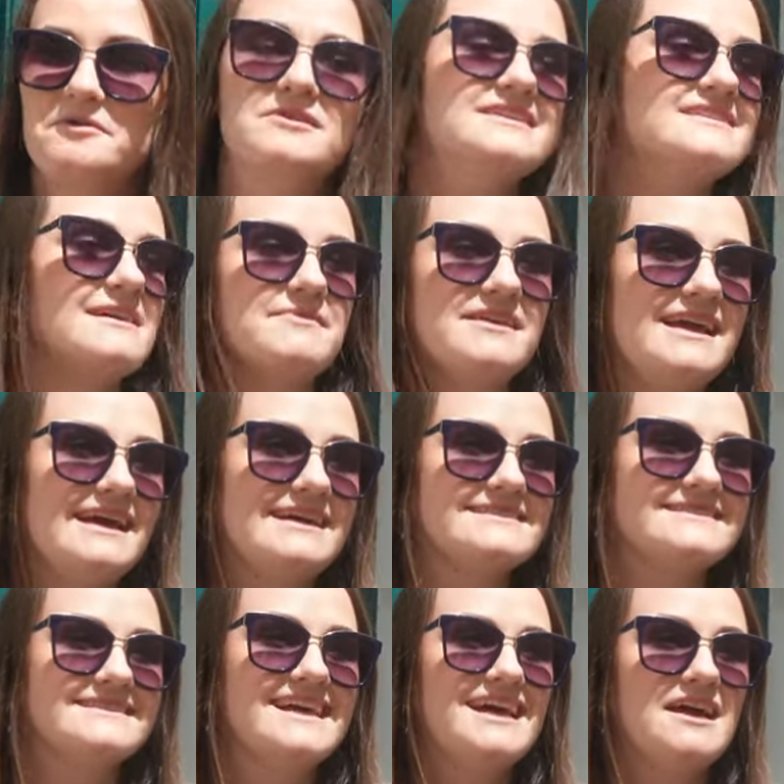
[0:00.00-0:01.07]
or something
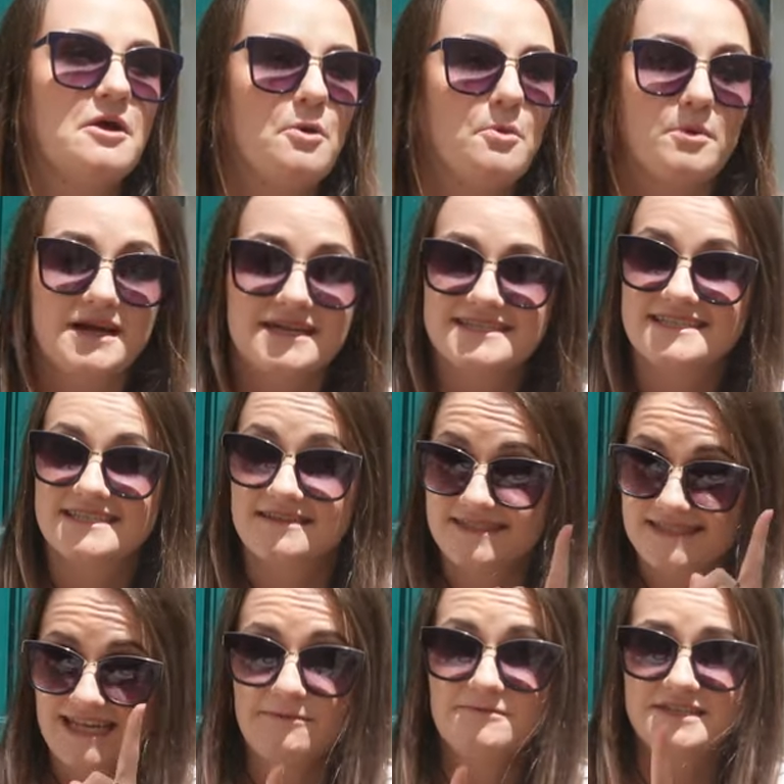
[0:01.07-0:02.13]
else, with
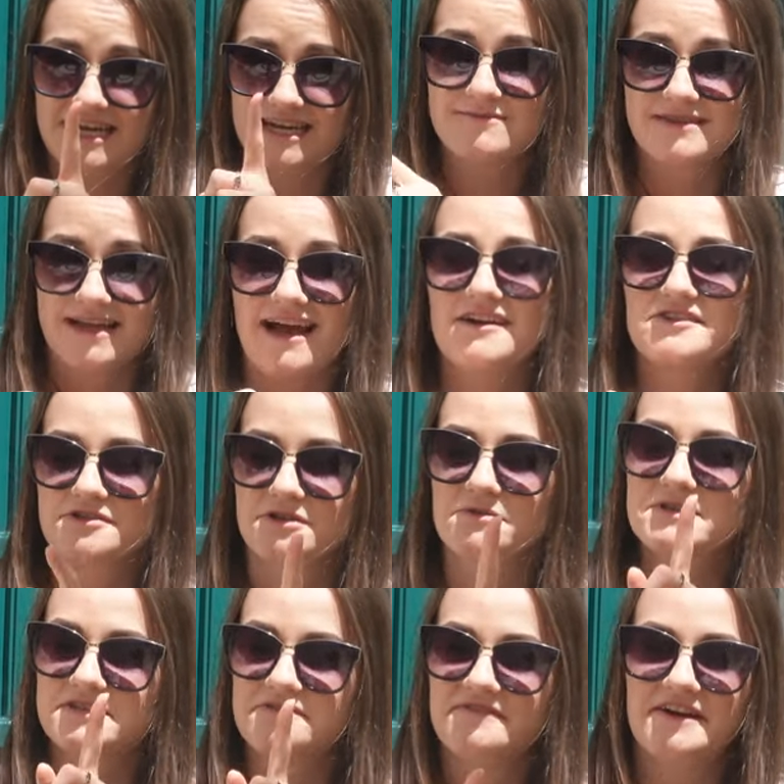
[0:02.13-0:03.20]
sometimes actually
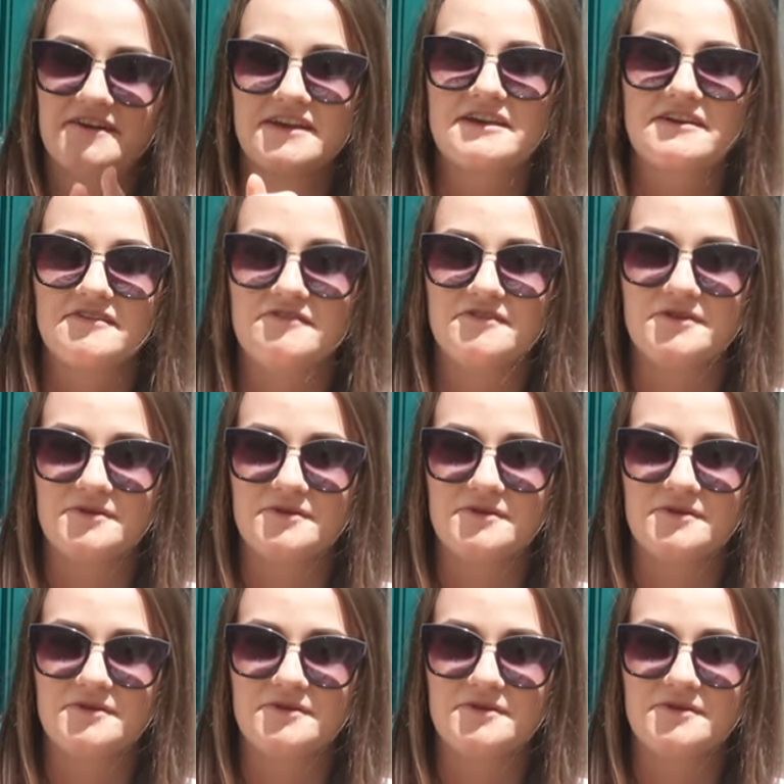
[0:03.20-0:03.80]
with a very good